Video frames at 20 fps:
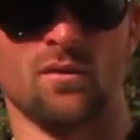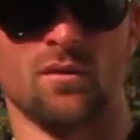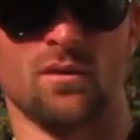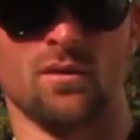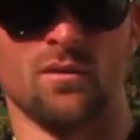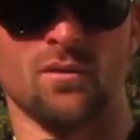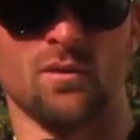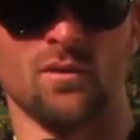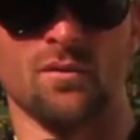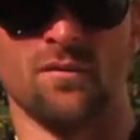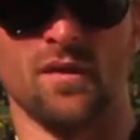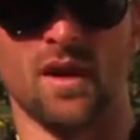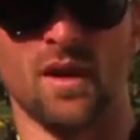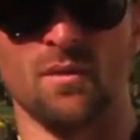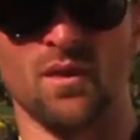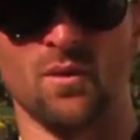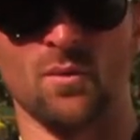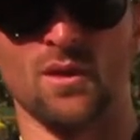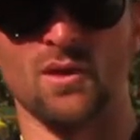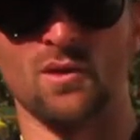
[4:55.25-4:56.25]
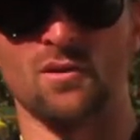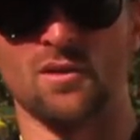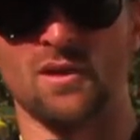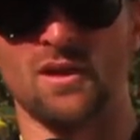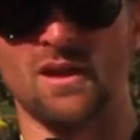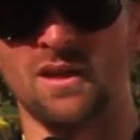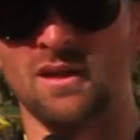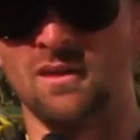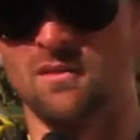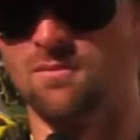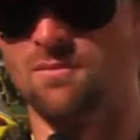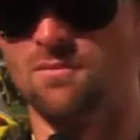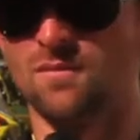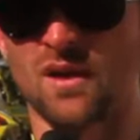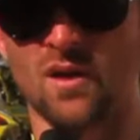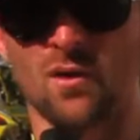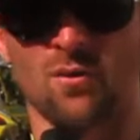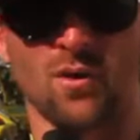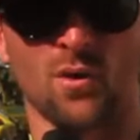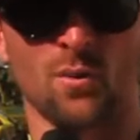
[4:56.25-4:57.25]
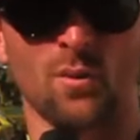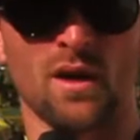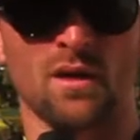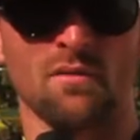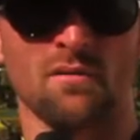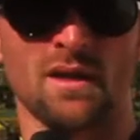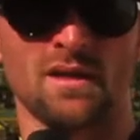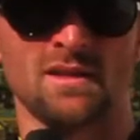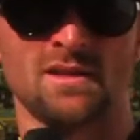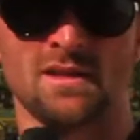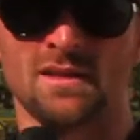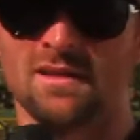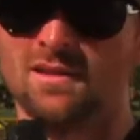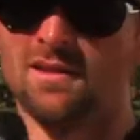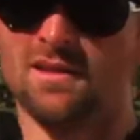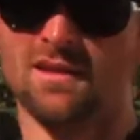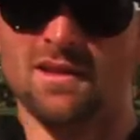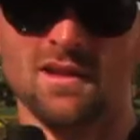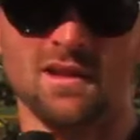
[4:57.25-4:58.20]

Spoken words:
your family when you're a kid and going away racing.